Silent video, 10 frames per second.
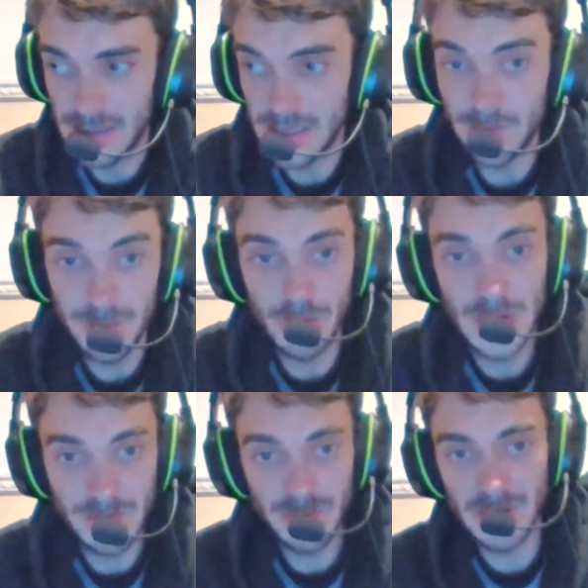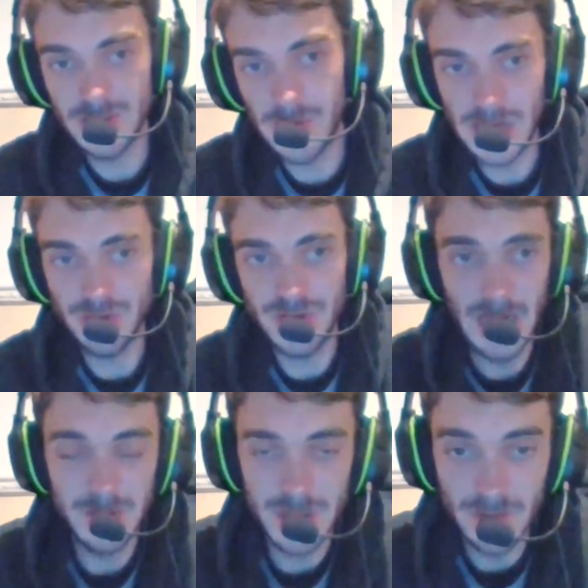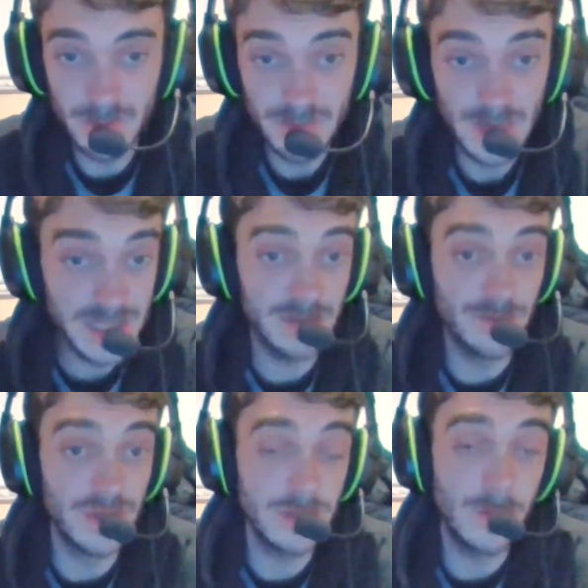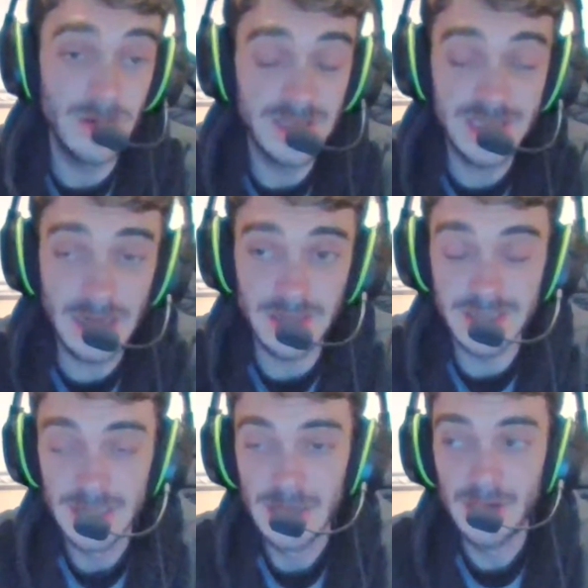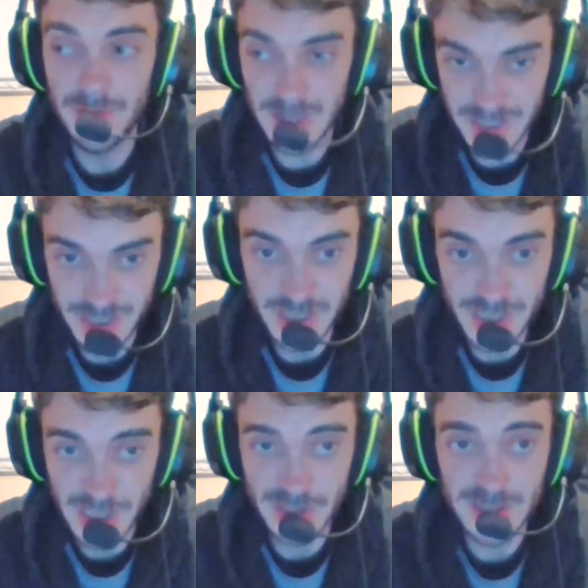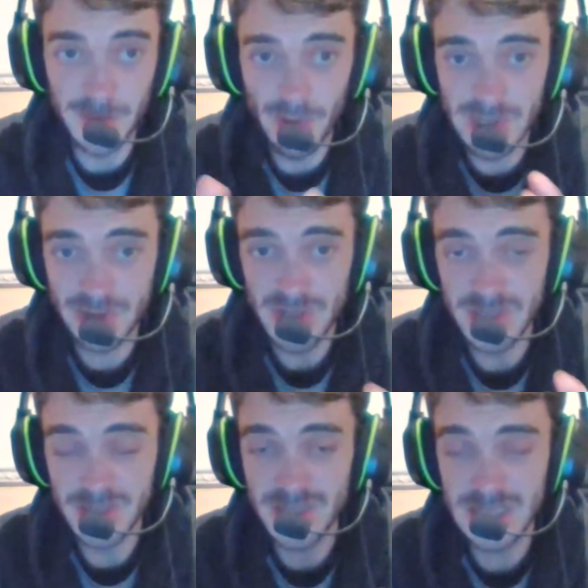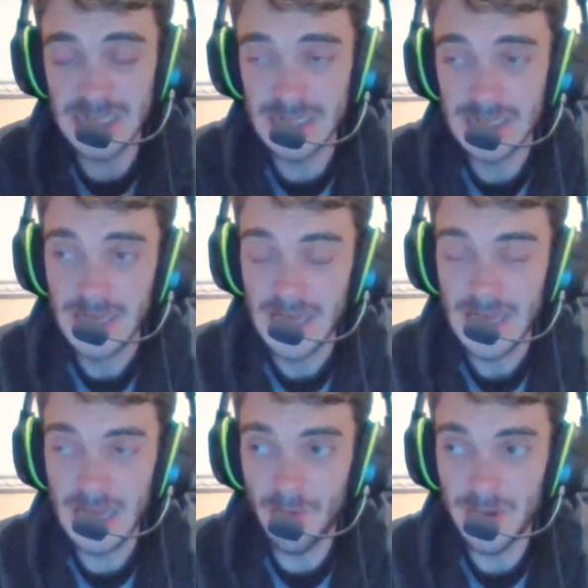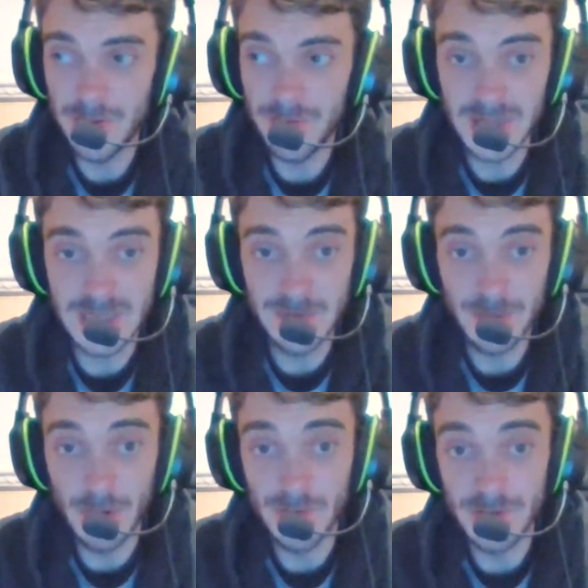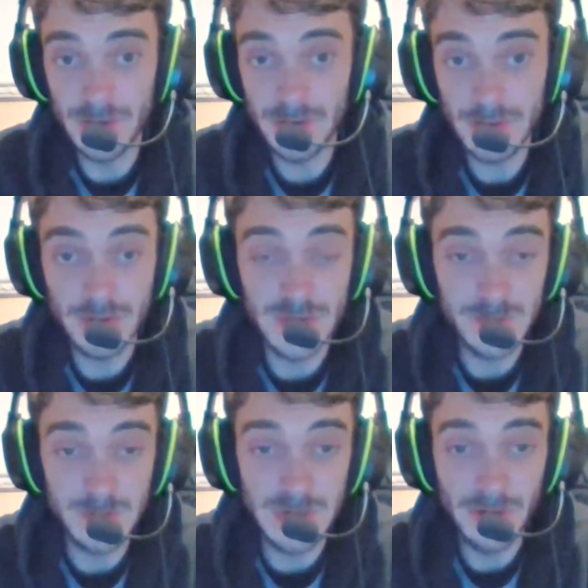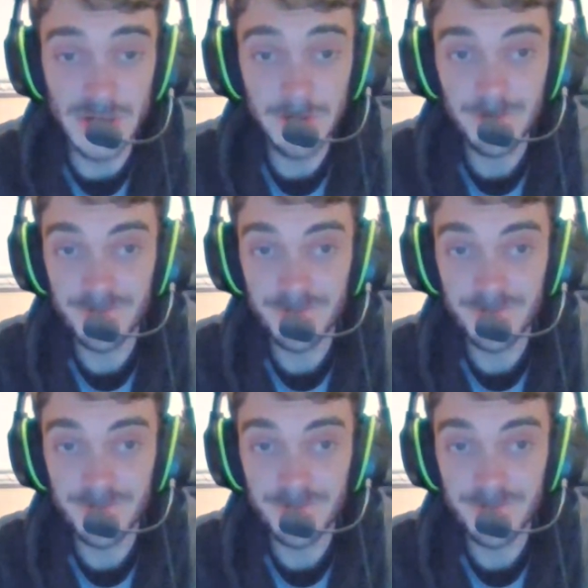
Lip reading: Liverpool having to play so many extra games over Leicester, for example, in second. Fixture congestion. That's going to be really interesting to see how that affects Liverpool over the Christmas period